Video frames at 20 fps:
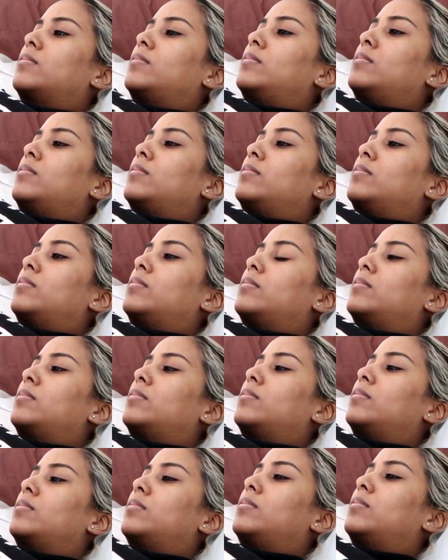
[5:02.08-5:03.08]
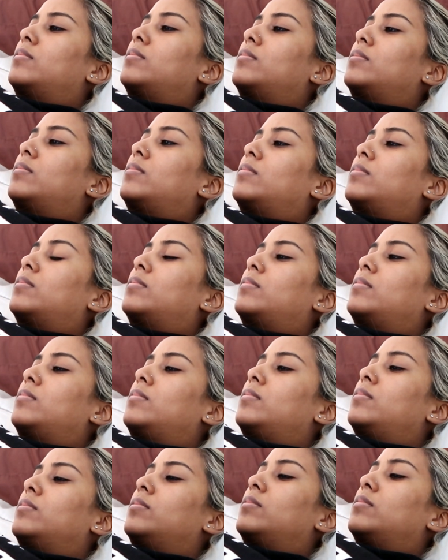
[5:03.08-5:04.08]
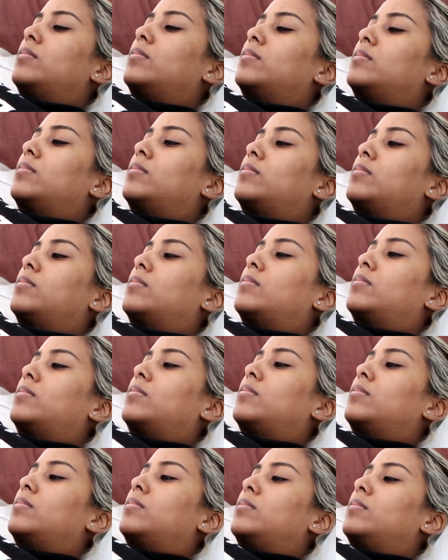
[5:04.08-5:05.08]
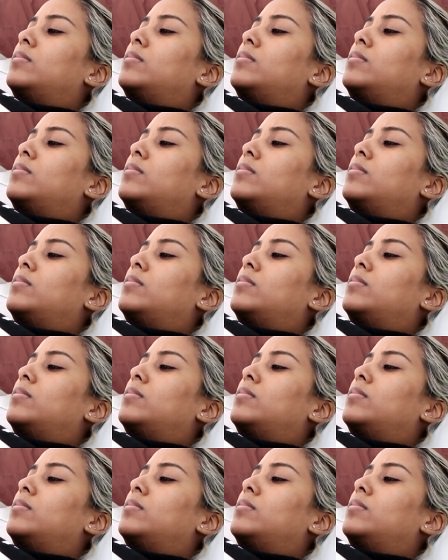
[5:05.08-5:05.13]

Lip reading: (silence)